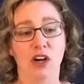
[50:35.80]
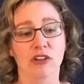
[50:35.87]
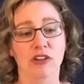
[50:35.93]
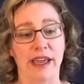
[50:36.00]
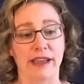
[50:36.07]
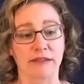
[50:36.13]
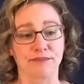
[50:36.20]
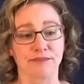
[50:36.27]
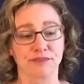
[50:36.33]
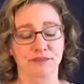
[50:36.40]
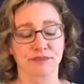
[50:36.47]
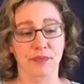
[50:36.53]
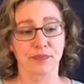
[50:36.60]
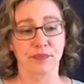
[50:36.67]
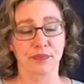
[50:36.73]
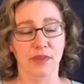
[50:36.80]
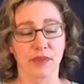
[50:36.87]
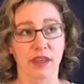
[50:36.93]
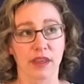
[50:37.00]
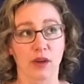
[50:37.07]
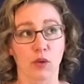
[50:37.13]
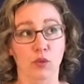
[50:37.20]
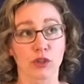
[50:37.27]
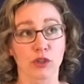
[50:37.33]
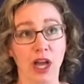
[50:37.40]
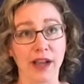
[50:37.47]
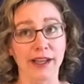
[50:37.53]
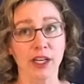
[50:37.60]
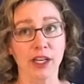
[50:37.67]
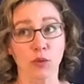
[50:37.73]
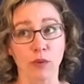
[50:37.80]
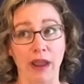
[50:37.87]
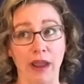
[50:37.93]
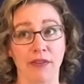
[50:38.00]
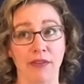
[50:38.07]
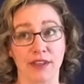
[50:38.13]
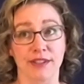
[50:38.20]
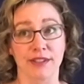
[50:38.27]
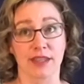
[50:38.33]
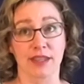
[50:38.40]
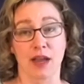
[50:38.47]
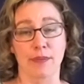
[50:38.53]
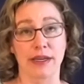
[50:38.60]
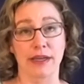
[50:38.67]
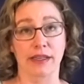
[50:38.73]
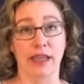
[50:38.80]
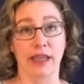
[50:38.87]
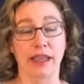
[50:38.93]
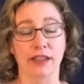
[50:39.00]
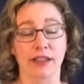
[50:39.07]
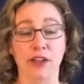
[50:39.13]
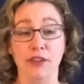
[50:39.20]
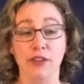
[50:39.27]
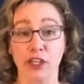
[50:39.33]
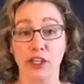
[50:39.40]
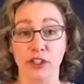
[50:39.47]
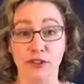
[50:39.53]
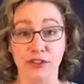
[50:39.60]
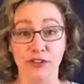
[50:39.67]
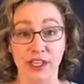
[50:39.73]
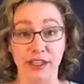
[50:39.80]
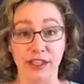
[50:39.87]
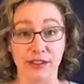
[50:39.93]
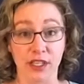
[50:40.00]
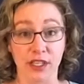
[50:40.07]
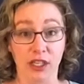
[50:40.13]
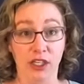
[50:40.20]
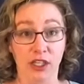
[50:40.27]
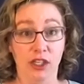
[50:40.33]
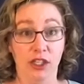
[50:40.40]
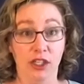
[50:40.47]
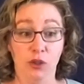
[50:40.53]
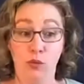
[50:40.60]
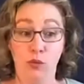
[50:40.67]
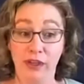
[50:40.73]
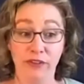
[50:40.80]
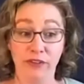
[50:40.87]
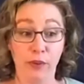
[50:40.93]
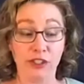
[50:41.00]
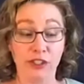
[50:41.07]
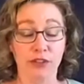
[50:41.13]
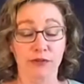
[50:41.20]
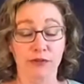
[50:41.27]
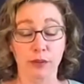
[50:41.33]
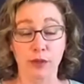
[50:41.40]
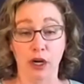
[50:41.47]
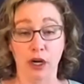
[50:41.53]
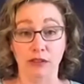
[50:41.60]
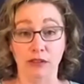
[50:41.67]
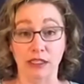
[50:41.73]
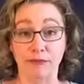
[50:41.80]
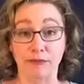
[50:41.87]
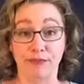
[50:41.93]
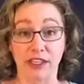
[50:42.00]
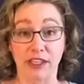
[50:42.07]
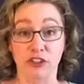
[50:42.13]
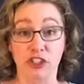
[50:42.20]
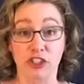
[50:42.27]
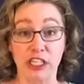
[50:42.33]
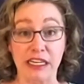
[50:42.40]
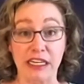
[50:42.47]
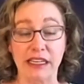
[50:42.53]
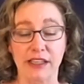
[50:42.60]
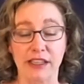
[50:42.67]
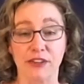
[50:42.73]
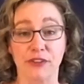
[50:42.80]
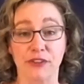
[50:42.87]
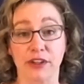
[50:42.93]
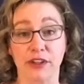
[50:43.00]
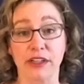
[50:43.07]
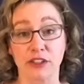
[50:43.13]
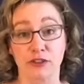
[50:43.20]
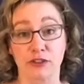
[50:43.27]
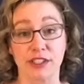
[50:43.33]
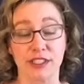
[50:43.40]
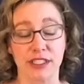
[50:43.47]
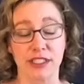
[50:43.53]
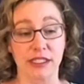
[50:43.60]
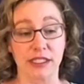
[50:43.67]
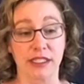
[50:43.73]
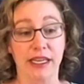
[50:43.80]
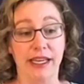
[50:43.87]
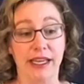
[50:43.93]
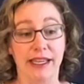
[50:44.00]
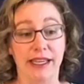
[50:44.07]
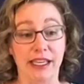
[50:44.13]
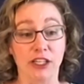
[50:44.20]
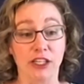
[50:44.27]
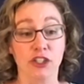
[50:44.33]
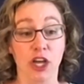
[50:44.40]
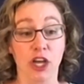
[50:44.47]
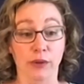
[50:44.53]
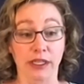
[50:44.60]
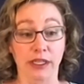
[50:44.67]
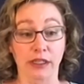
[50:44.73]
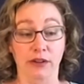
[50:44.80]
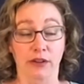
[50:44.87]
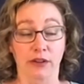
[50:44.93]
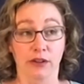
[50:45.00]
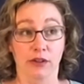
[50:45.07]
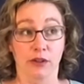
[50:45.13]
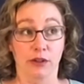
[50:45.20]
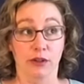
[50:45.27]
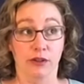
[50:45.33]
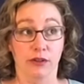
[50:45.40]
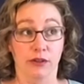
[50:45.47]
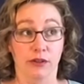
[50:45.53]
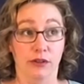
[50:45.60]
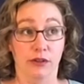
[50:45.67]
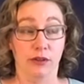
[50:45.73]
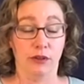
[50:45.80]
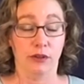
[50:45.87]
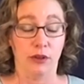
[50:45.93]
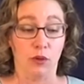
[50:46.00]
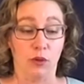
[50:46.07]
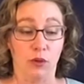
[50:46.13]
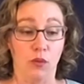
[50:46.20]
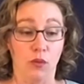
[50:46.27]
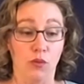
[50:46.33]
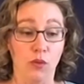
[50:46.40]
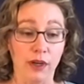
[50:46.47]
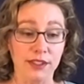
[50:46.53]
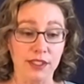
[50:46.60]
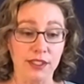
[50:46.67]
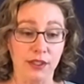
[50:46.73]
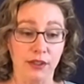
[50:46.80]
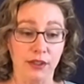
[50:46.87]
Okay, we're talking around this topic, and the good news is we have a question from Carla, and she is very interested in knowing what's